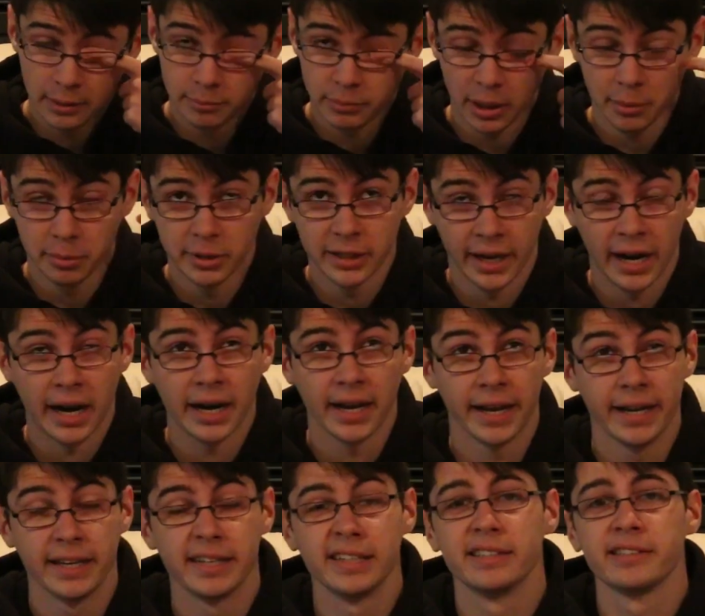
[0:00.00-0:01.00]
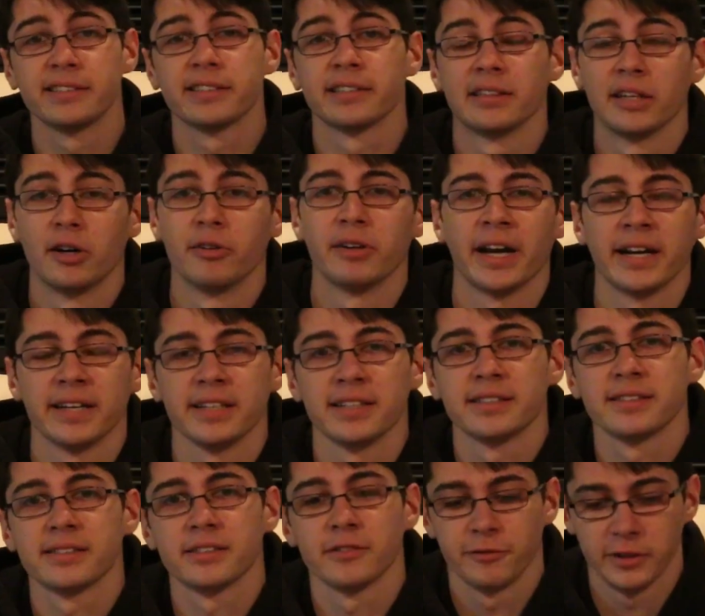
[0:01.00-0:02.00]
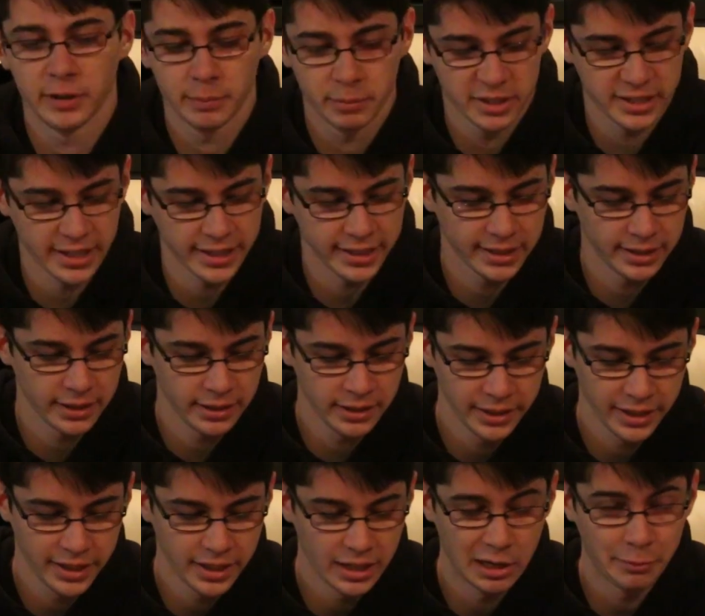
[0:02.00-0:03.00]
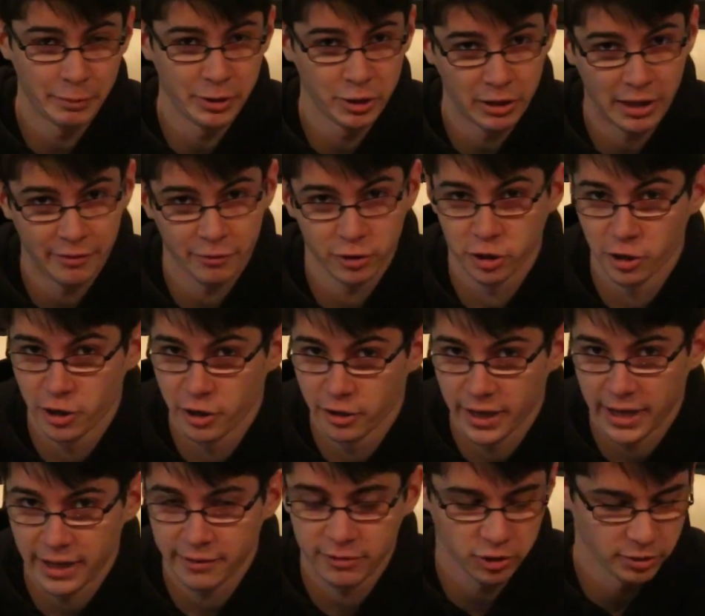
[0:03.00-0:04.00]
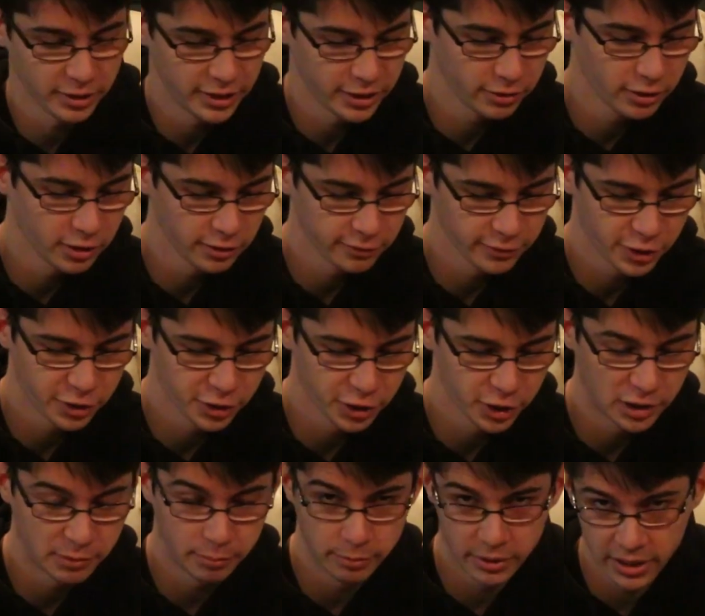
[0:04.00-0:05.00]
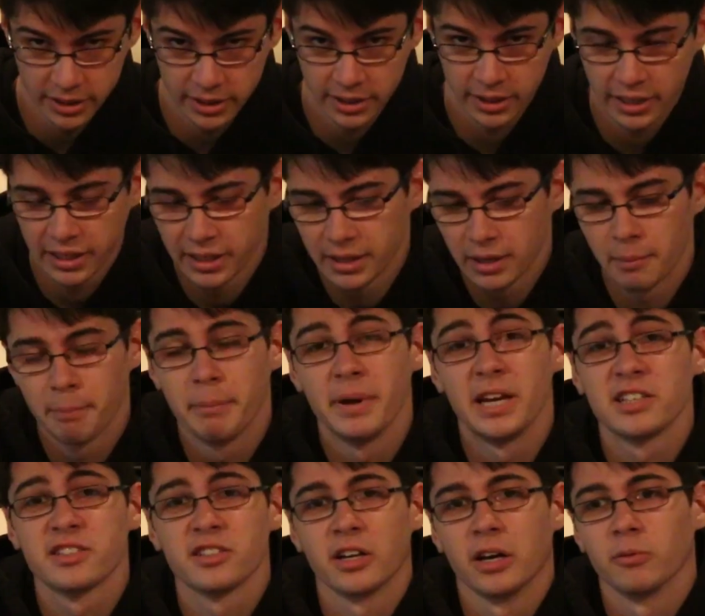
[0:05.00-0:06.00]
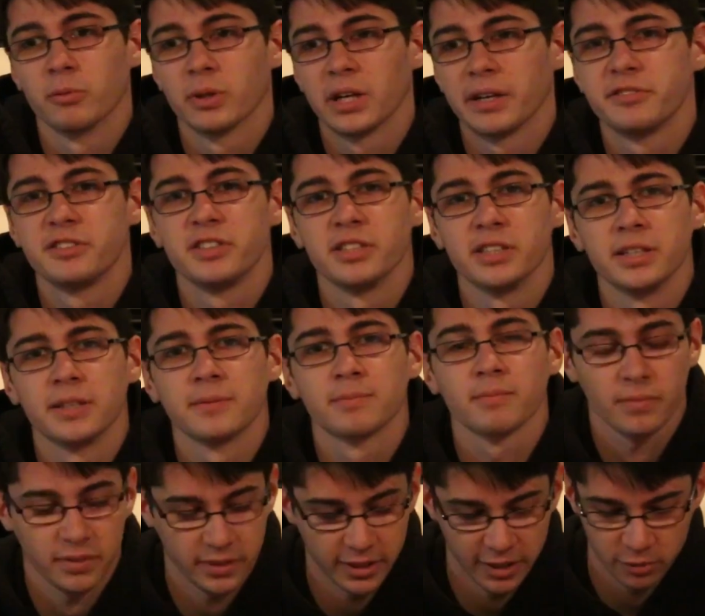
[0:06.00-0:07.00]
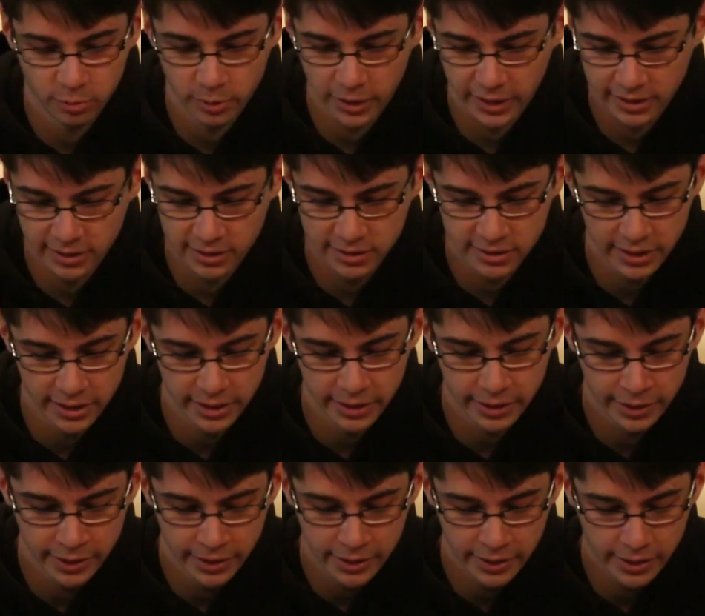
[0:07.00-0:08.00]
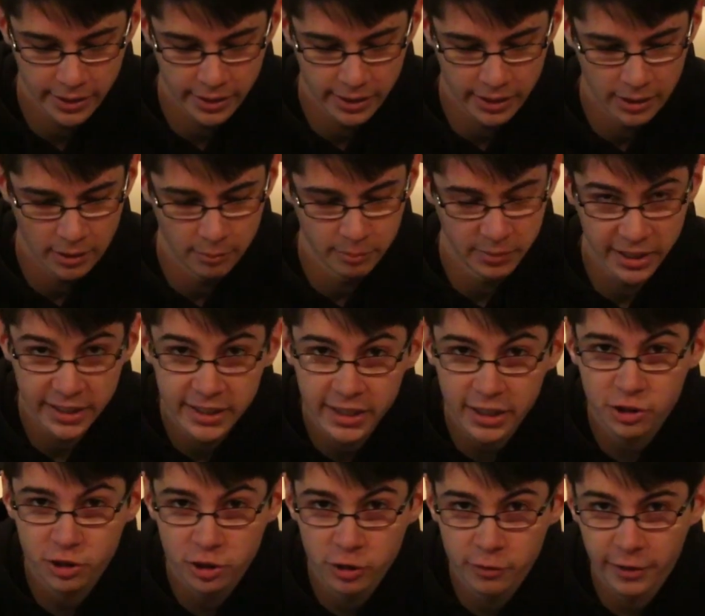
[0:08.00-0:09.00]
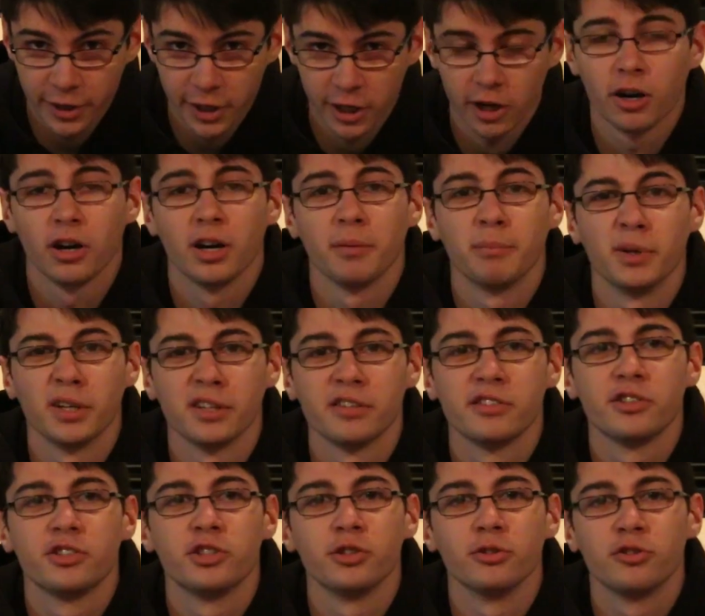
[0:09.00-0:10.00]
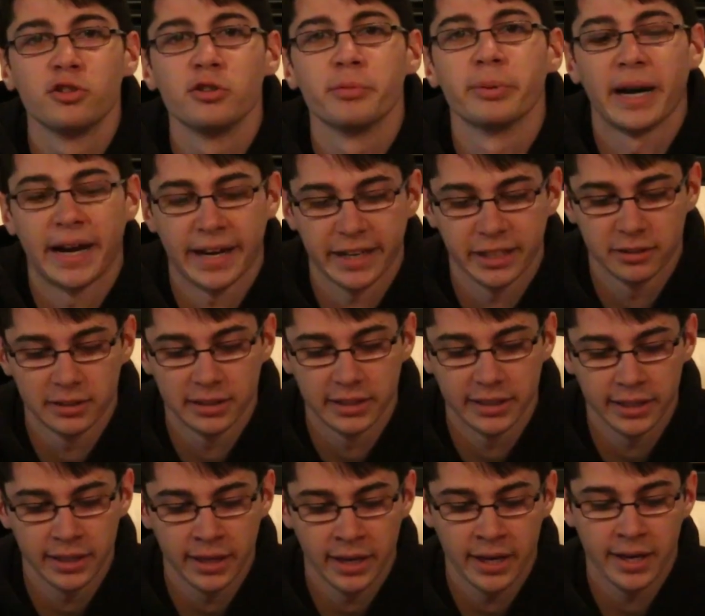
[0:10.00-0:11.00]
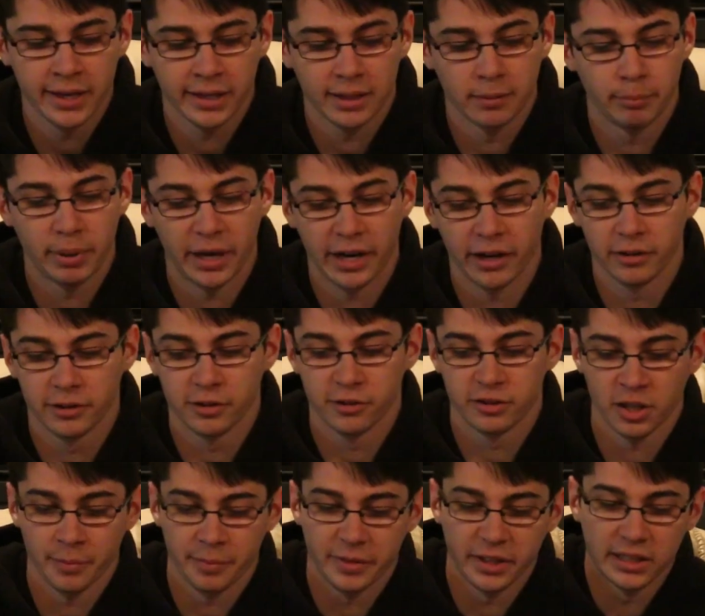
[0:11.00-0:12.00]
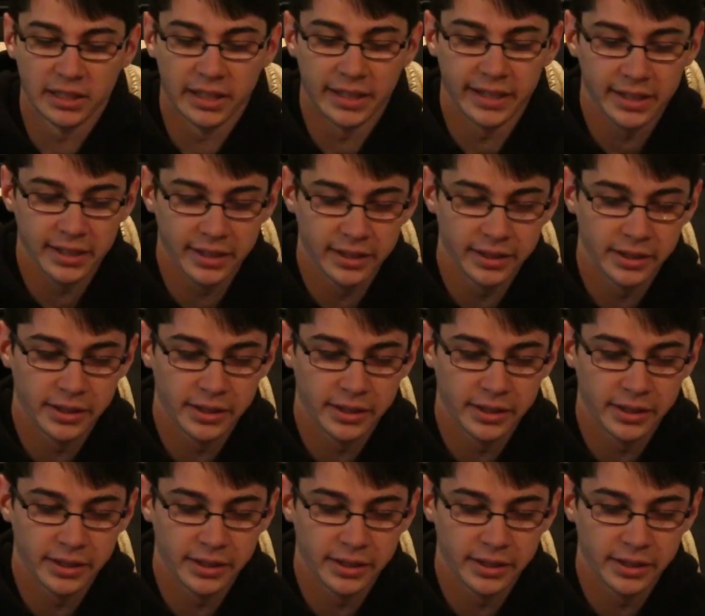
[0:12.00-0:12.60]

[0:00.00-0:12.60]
probably high 80s, low 90s feet per second. I don't have a chronograph, so I don't know for sure, but based on what I've seen, that's what I can say. But it does shoot very hard, but it doesn't shoot super accurately compared to something like